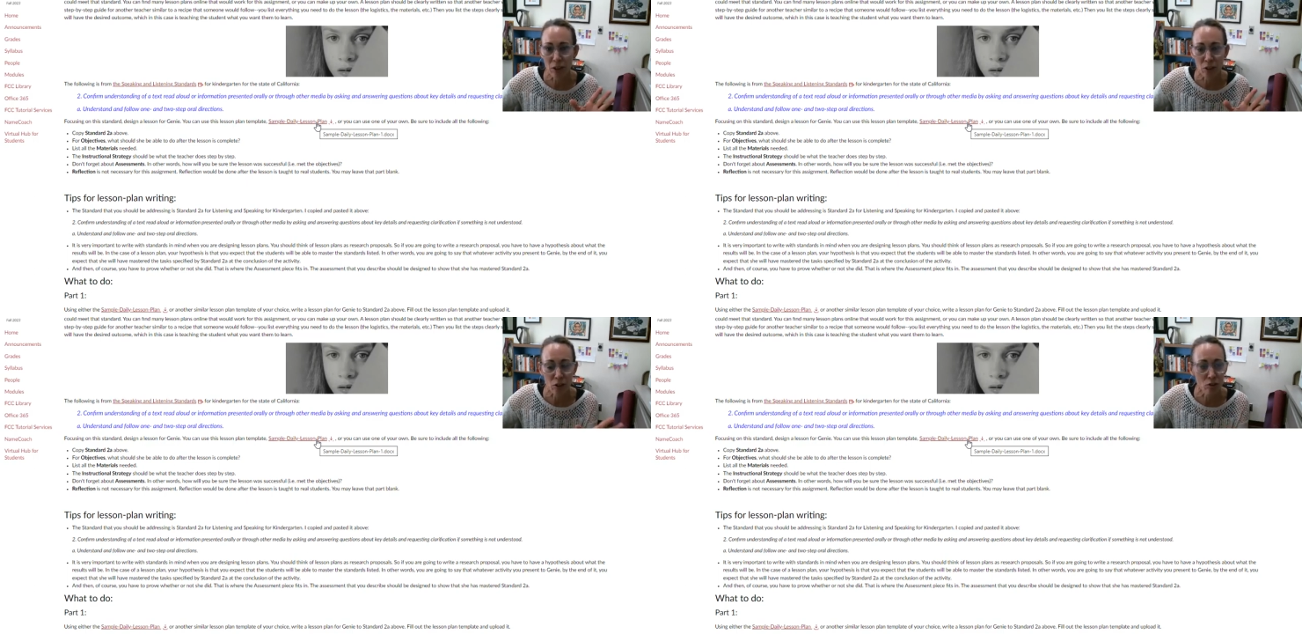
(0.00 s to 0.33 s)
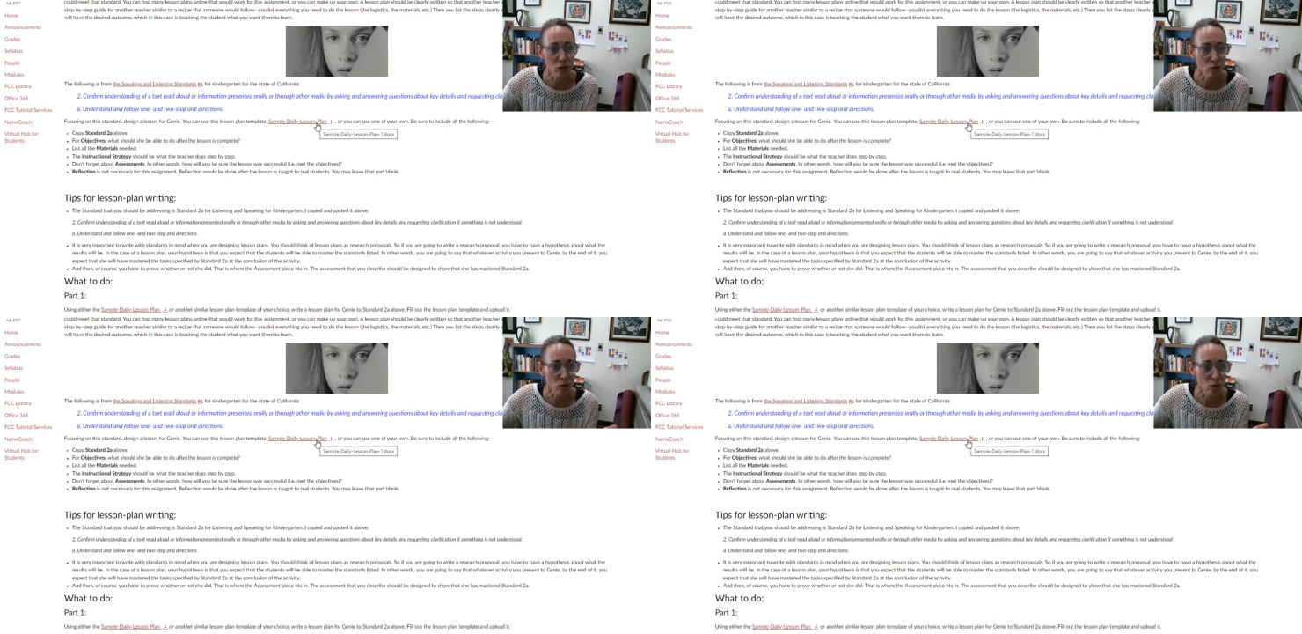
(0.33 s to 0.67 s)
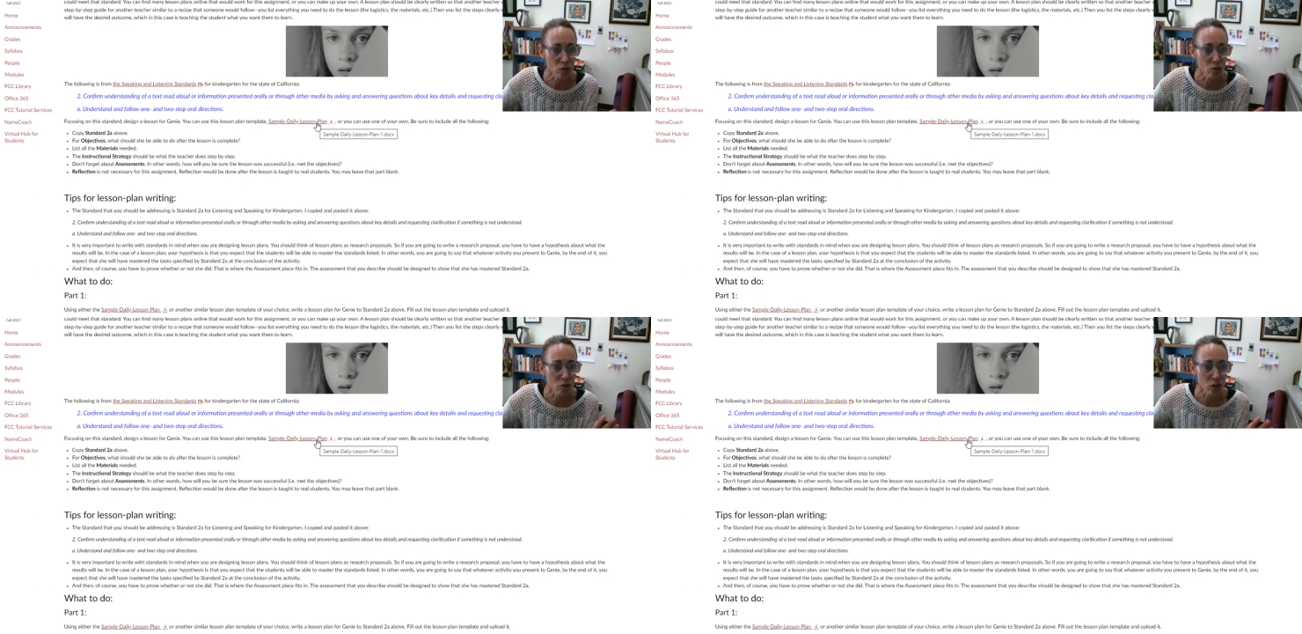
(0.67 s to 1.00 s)
that you're used
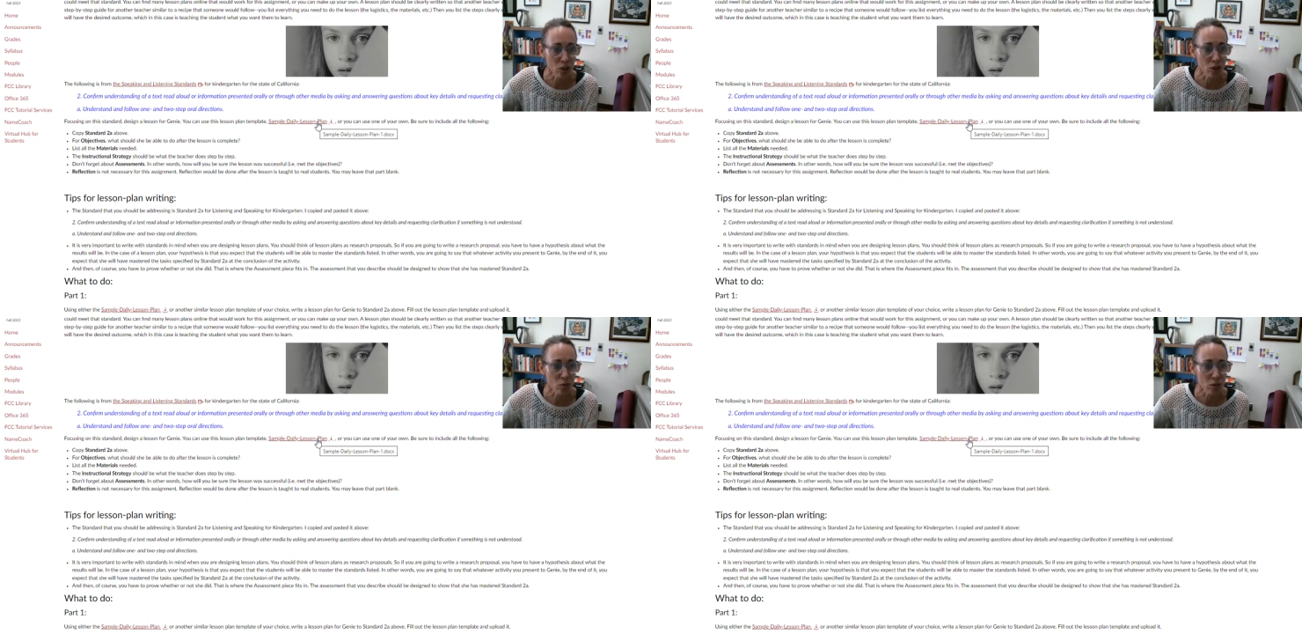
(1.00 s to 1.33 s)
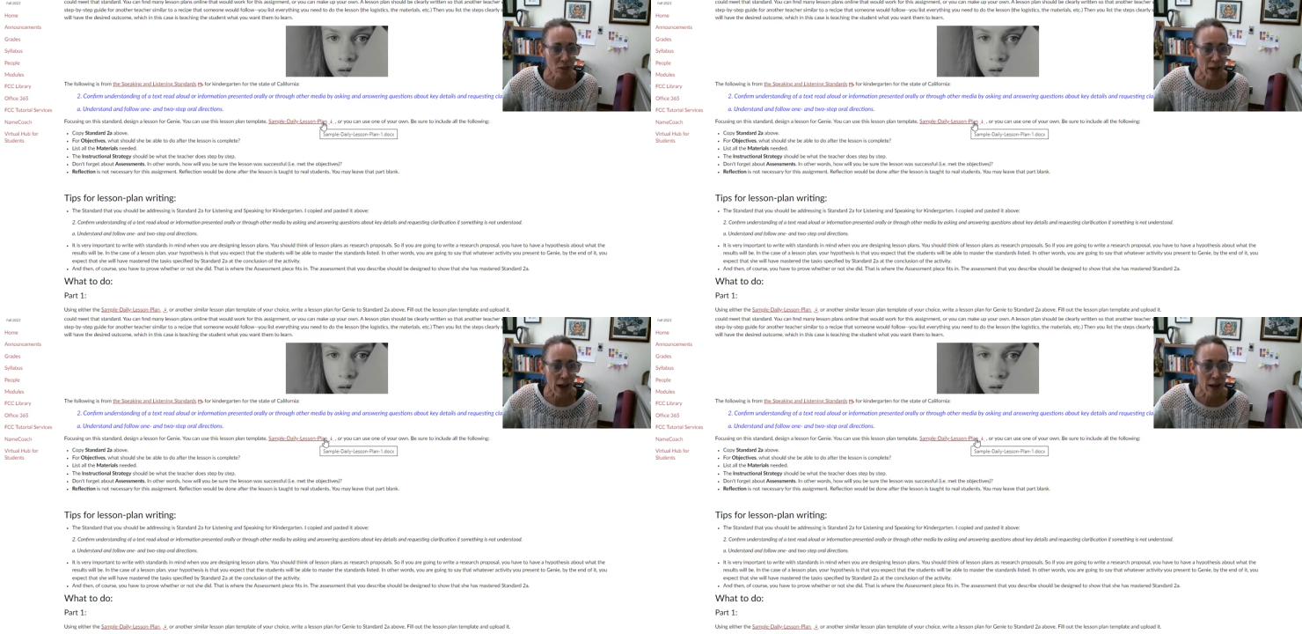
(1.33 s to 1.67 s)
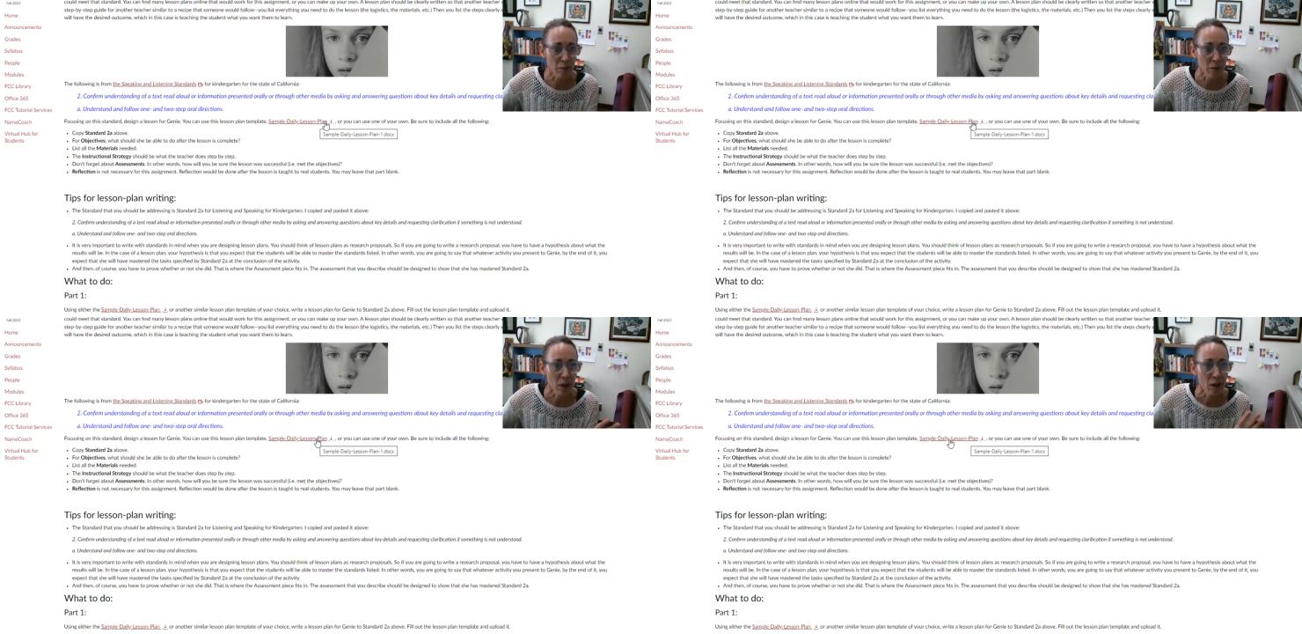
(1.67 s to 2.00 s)
to, you can use that.